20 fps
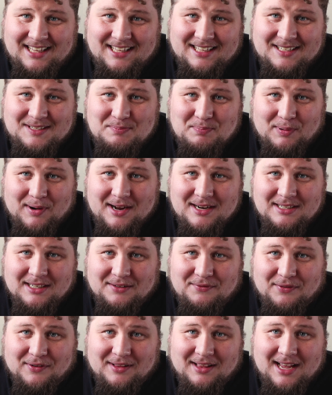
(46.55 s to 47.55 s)
this
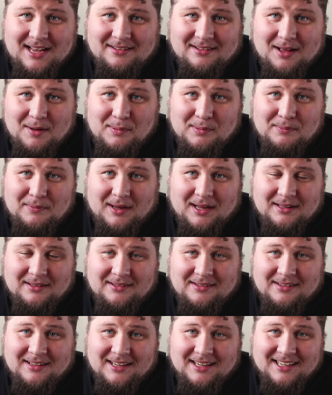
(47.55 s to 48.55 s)
project for the last couple
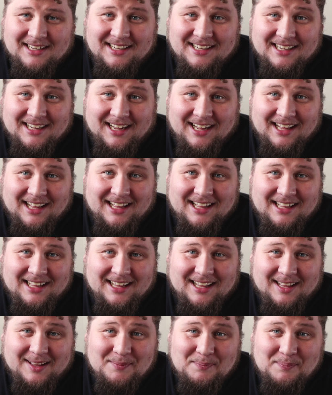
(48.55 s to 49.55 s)
months.
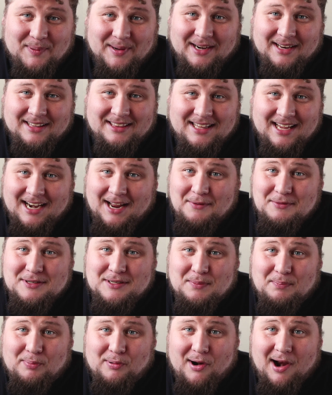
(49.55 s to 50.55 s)
But then I was
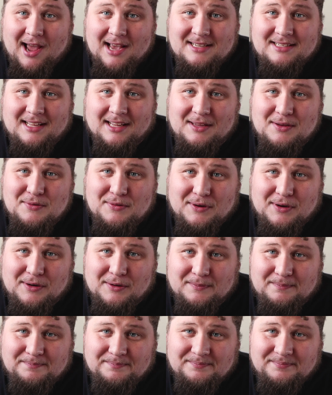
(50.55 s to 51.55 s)
surprised at youth
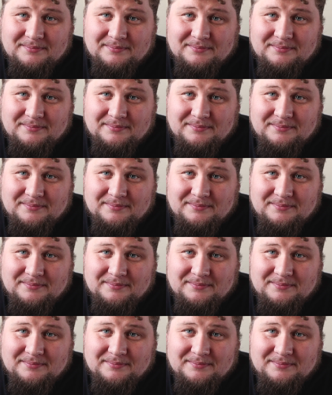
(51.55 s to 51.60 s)
group.